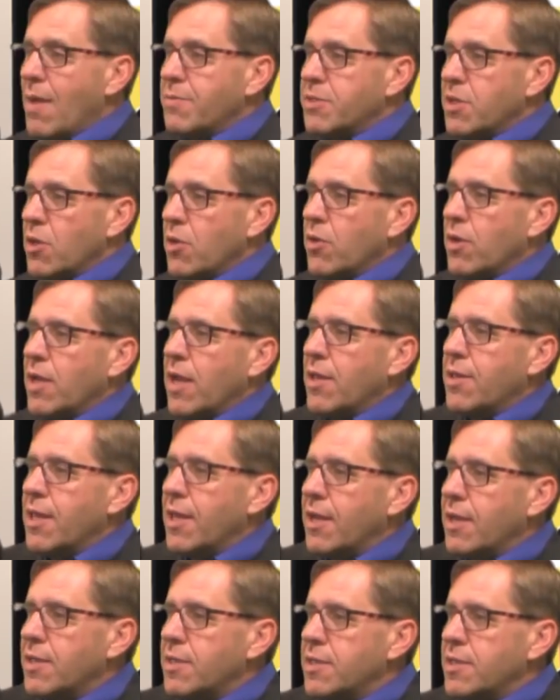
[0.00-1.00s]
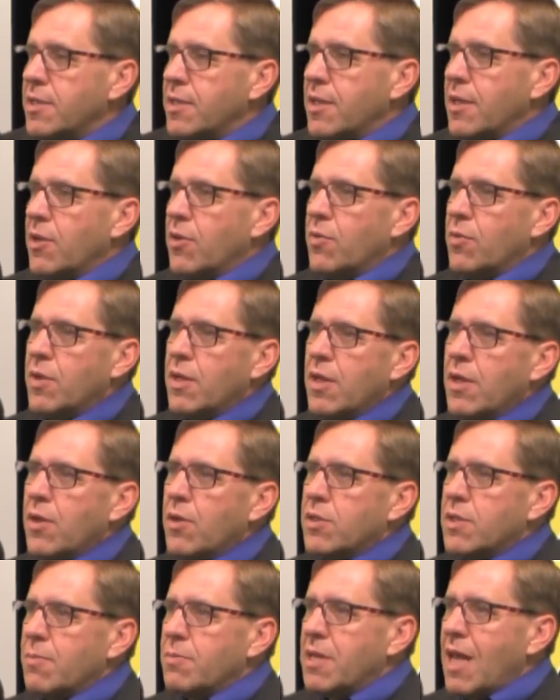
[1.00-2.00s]
absolutely. I think it's,
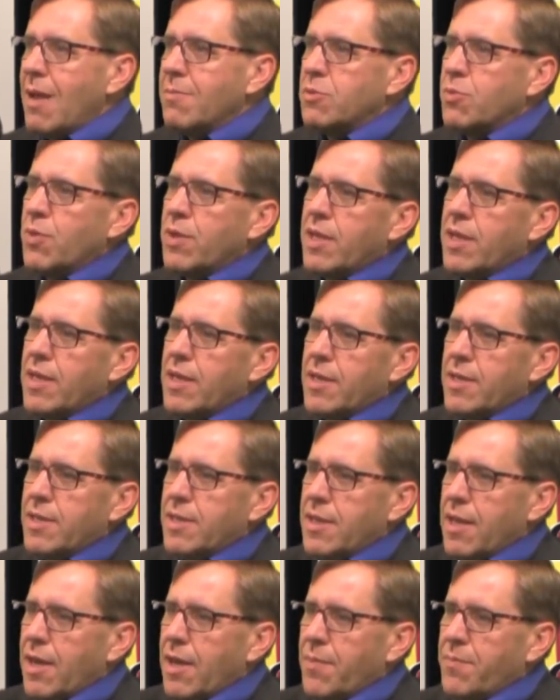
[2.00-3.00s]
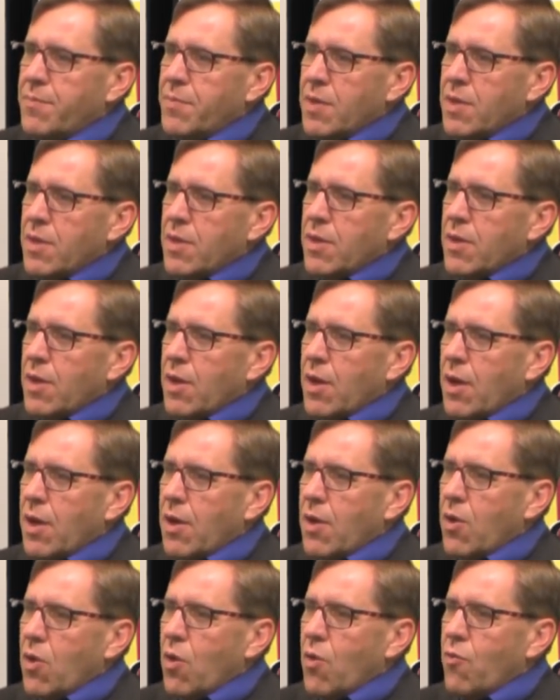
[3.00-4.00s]
sometimes we get
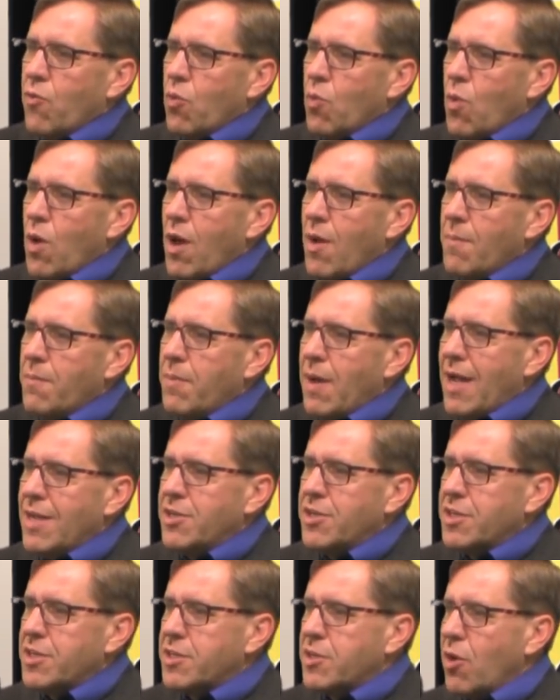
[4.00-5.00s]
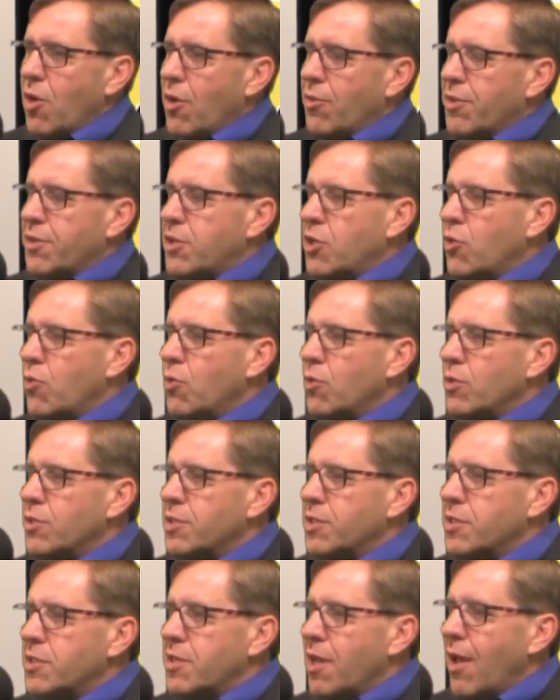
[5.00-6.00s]
overwhelmed by just all the
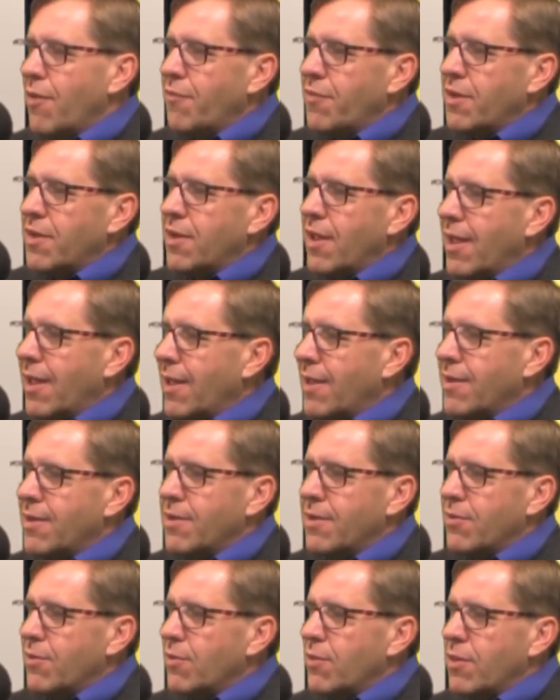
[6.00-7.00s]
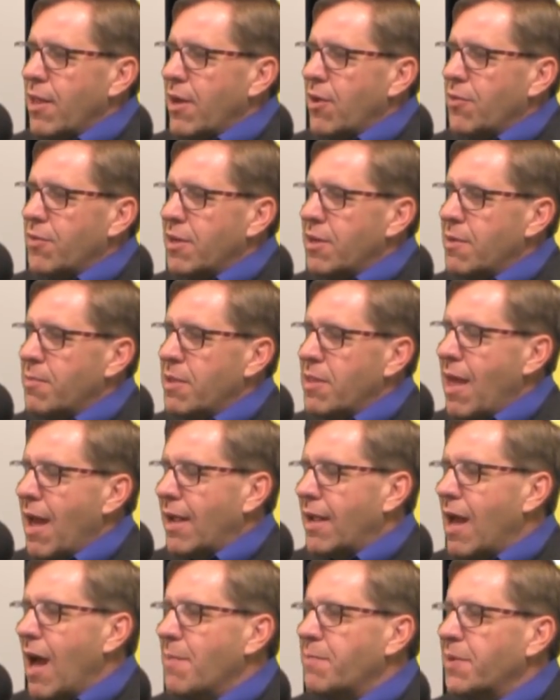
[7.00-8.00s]
tools and stuff, and they don't need to be
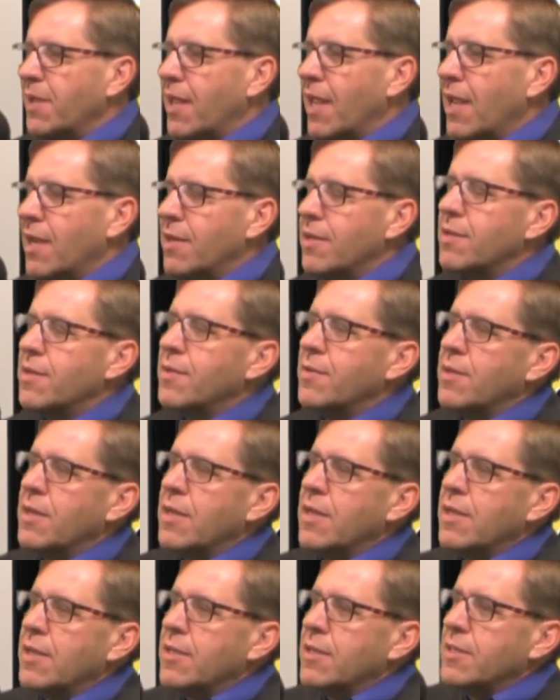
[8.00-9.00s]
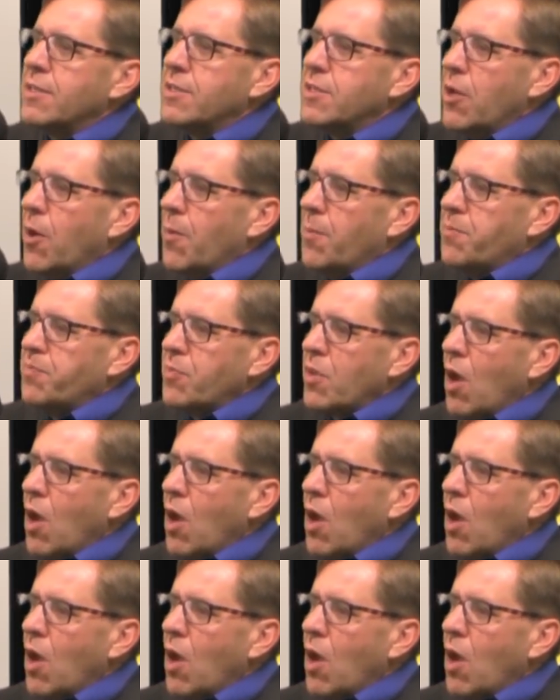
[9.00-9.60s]
that complicated. So,